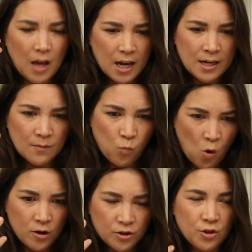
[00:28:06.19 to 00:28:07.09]
I
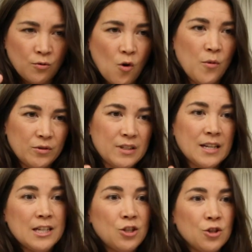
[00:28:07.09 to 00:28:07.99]
want to, almost
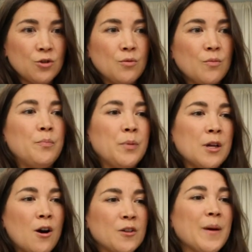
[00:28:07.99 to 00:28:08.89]
need to,
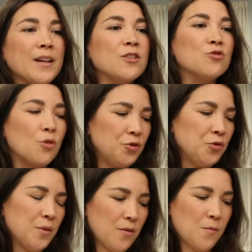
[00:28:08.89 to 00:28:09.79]
beyond my control,
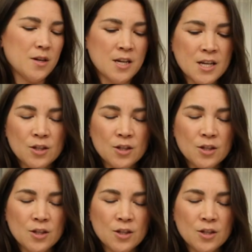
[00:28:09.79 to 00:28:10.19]
do another one.